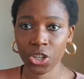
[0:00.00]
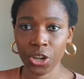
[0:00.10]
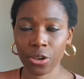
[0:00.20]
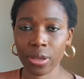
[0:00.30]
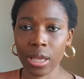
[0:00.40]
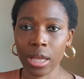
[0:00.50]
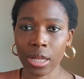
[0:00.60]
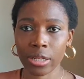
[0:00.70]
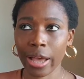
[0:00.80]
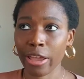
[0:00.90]
year
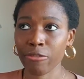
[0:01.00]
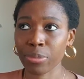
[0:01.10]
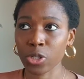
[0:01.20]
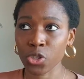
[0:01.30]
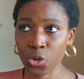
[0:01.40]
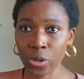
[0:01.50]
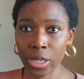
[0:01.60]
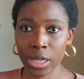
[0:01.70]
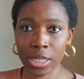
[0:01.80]
that I've been doing,